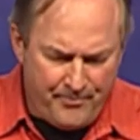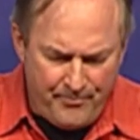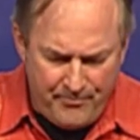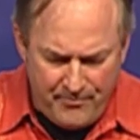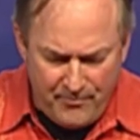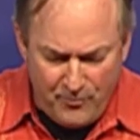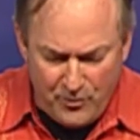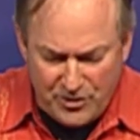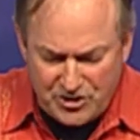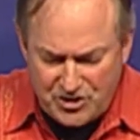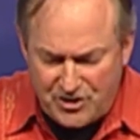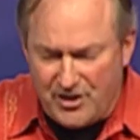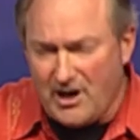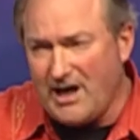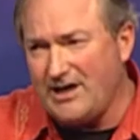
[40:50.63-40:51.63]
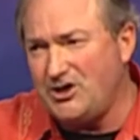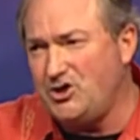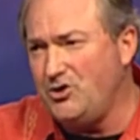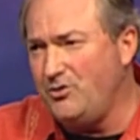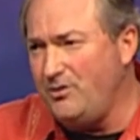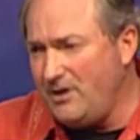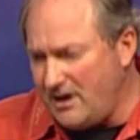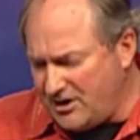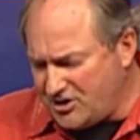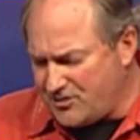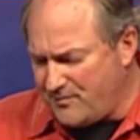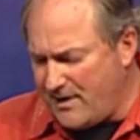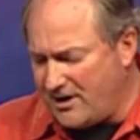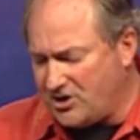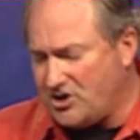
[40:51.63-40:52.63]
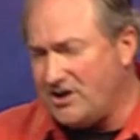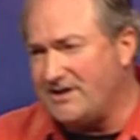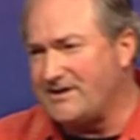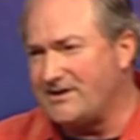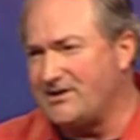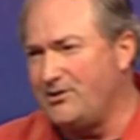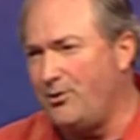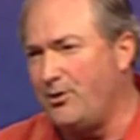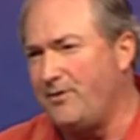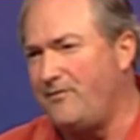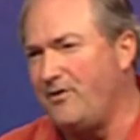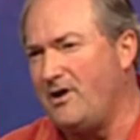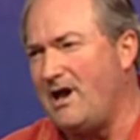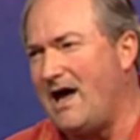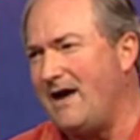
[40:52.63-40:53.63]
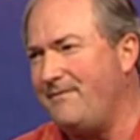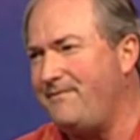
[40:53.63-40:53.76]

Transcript: where tonight you need to make Jesus Lord of your life?